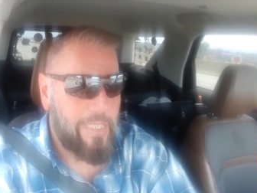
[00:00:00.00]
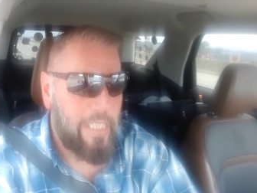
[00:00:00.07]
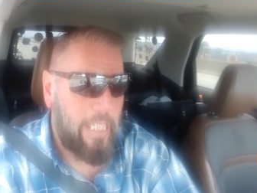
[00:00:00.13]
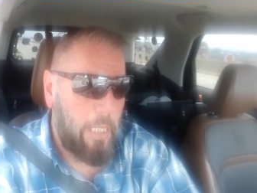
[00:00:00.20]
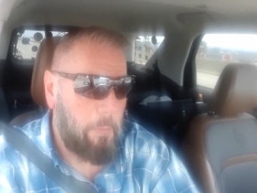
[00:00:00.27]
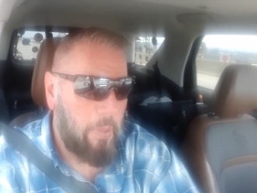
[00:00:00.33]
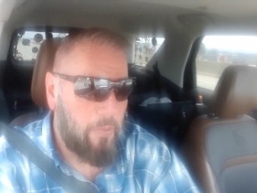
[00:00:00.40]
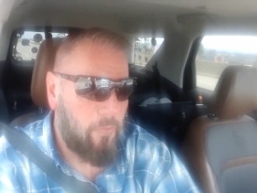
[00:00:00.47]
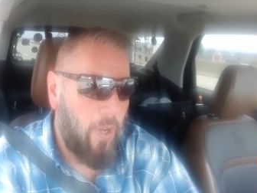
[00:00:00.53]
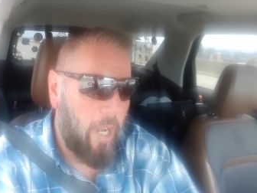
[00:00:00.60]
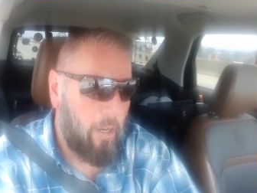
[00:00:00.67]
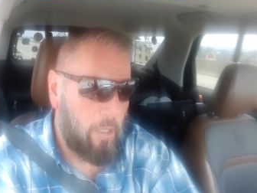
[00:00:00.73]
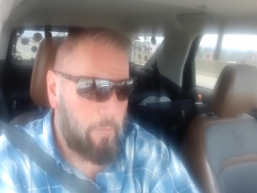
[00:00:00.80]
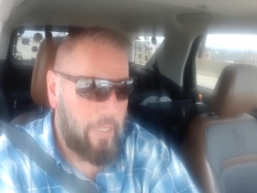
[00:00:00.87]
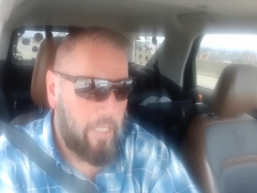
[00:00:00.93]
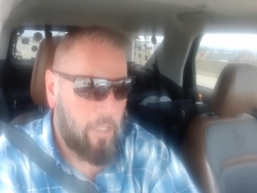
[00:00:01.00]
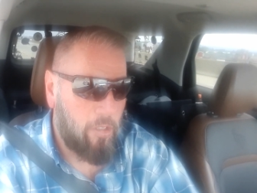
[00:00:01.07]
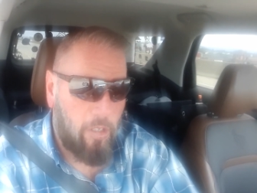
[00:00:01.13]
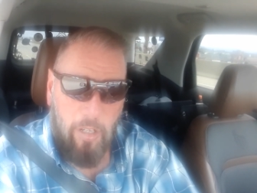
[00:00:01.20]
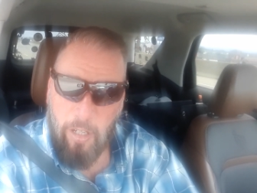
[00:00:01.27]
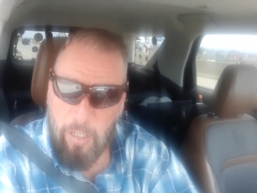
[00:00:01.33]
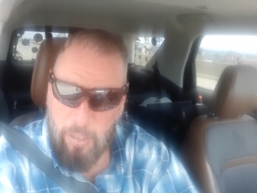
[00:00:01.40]
keeping a firearm in the
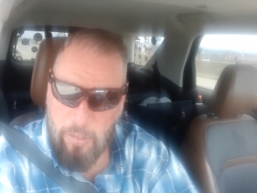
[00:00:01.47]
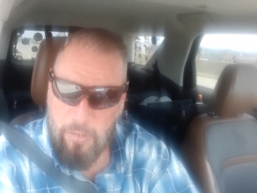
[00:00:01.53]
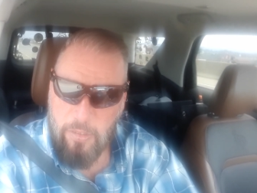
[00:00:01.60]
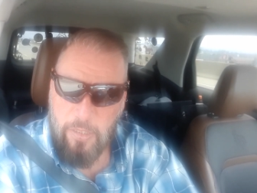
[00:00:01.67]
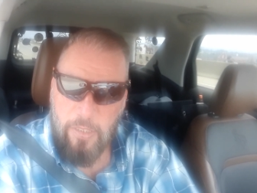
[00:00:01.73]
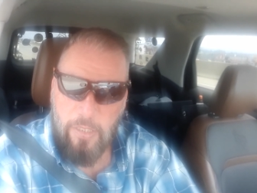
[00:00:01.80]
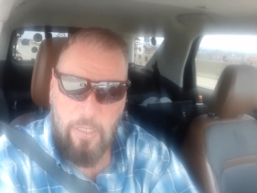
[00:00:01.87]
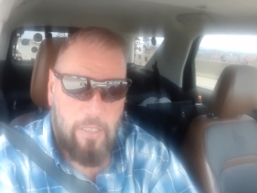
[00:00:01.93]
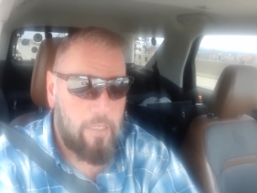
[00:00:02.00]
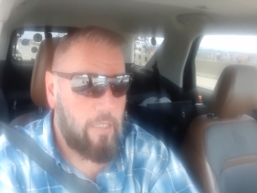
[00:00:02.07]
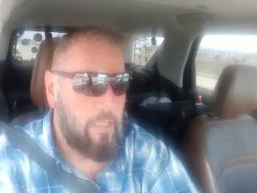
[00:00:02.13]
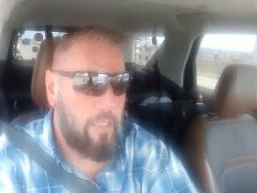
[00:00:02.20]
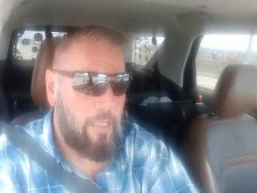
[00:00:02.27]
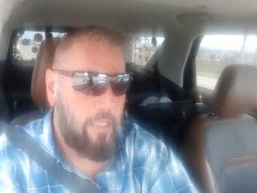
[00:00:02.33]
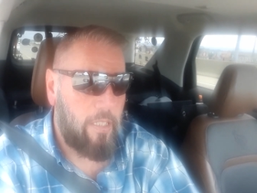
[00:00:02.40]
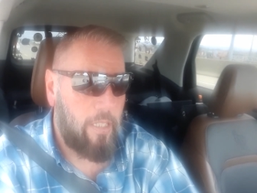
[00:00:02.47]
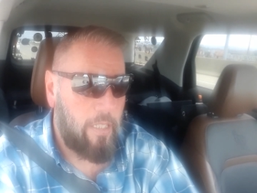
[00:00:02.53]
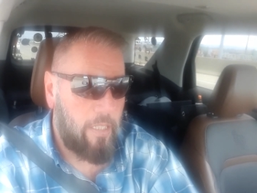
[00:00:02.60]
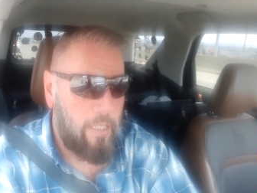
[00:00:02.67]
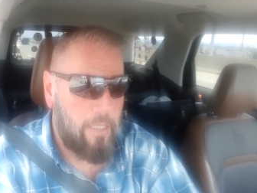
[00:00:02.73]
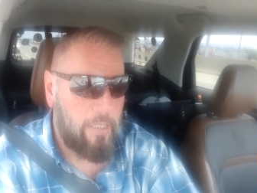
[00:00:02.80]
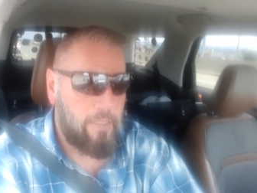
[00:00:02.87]
car
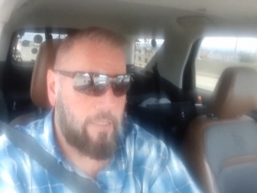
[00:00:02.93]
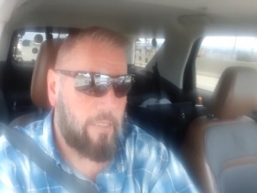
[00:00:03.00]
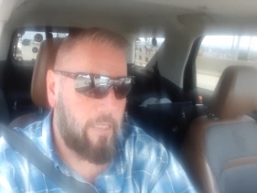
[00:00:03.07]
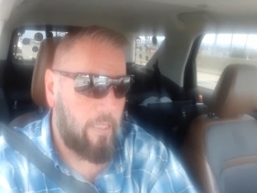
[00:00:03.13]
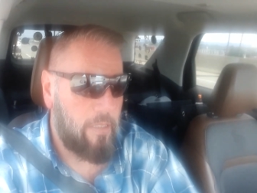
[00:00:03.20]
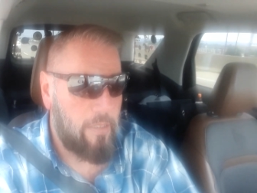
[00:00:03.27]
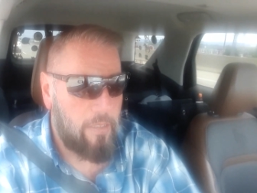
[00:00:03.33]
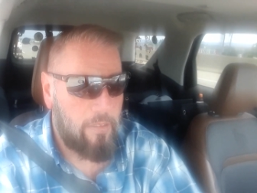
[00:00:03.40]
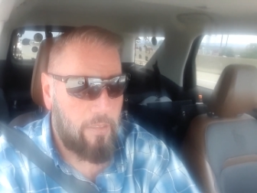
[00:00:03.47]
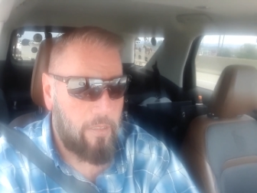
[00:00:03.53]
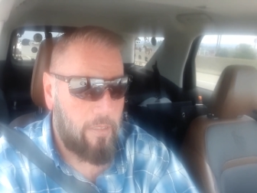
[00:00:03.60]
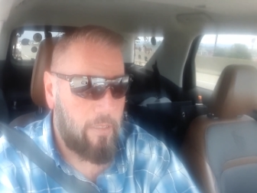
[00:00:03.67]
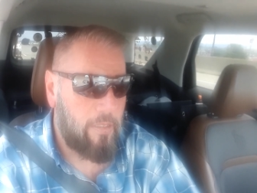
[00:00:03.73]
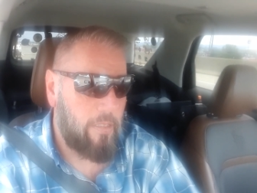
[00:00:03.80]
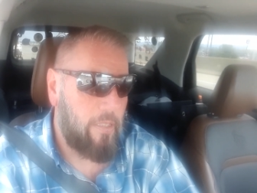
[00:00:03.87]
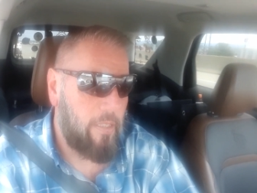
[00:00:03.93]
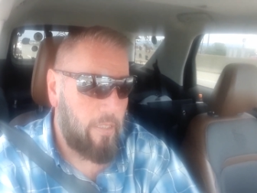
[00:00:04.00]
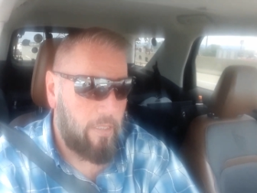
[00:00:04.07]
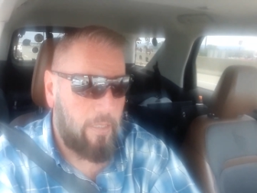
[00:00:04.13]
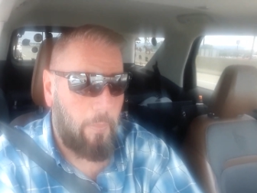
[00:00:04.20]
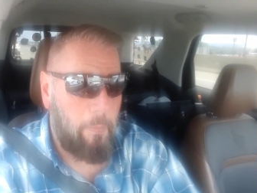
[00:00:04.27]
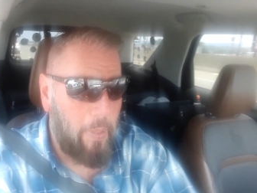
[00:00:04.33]
is
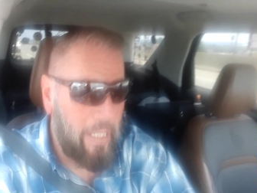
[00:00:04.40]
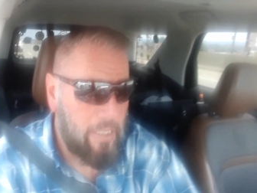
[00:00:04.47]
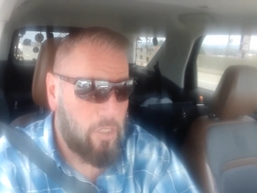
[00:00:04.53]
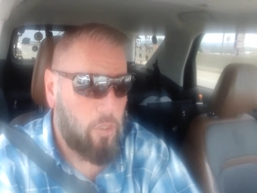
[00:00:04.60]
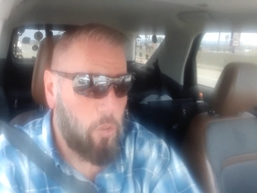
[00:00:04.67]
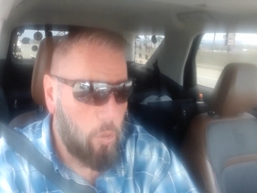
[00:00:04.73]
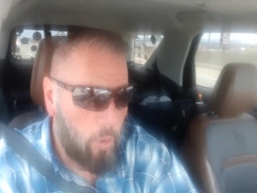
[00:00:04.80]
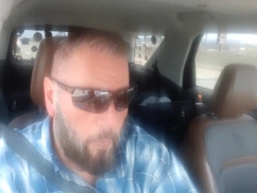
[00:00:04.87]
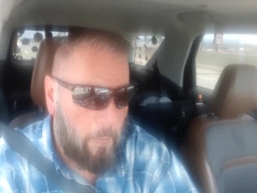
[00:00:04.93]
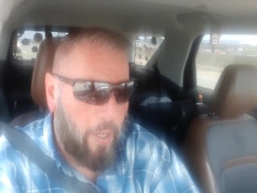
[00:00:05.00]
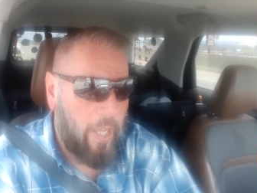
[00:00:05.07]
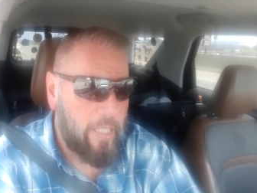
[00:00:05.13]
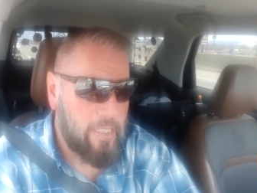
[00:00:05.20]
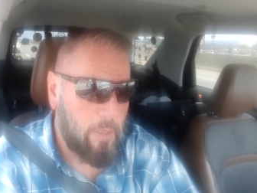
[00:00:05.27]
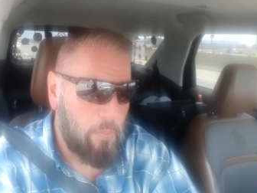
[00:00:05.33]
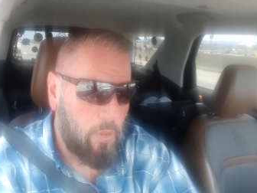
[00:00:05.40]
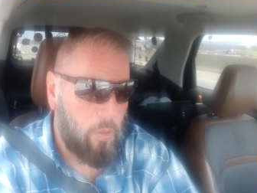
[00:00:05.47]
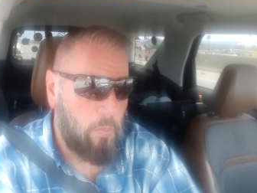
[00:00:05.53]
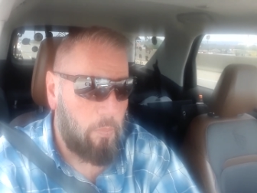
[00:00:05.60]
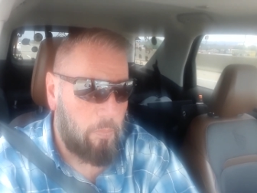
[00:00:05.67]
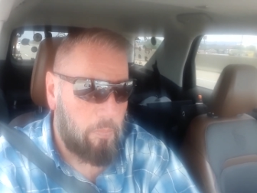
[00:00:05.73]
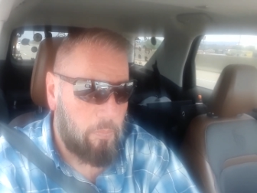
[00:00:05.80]
the best tool possible
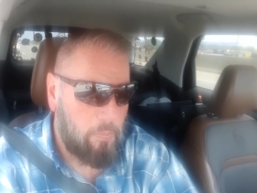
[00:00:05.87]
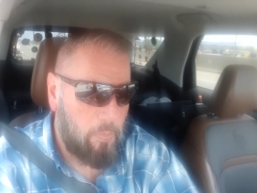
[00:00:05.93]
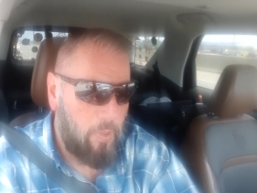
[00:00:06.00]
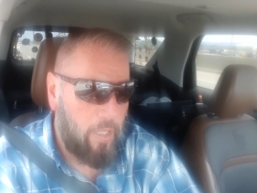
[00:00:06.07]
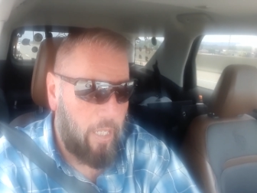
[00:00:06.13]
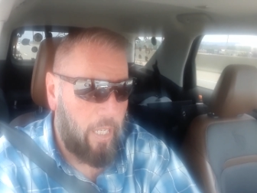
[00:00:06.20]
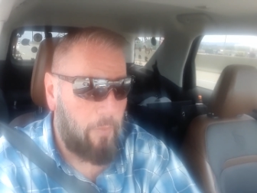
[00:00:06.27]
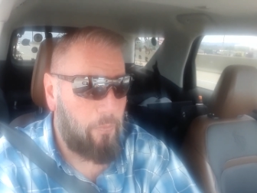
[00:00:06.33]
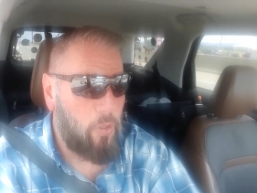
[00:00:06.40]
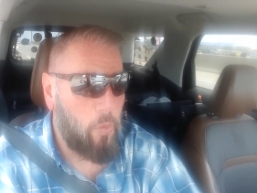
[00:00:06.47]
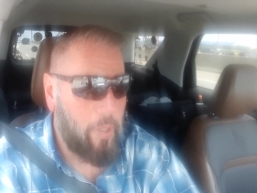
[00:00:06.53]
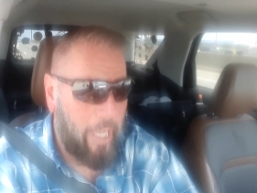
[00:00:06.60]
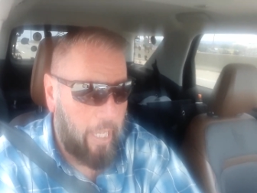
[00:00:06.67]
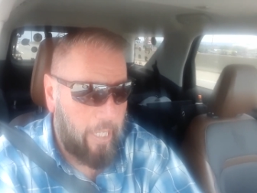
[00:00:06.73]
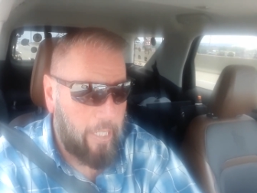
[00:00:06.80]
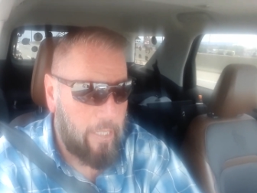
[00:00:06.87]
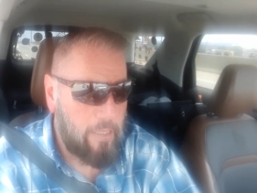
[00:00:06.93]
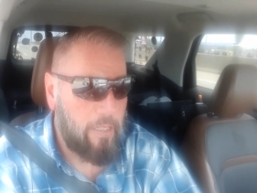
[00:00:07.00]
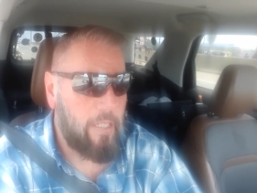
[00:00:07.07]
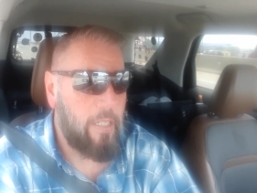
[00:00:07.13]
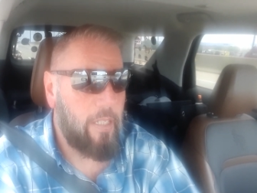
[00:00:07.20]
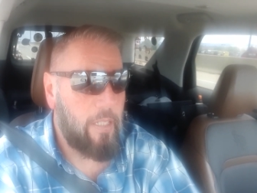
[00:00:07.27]
if you
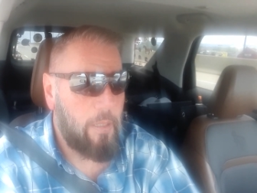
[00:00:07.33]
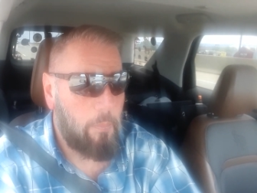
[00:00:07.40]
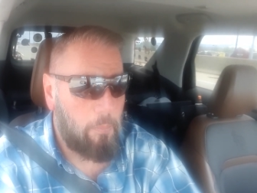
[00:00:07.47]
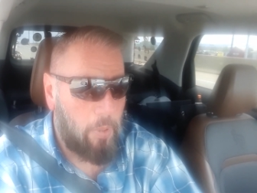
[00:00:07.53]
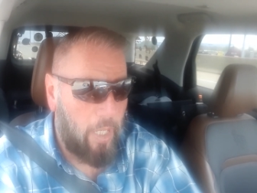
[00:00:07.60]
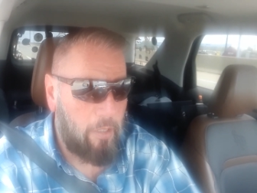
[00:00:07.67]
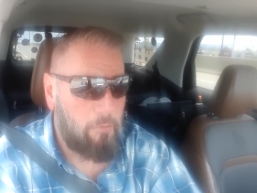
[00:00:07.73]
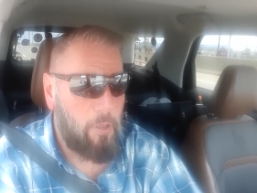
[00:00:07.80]
can, but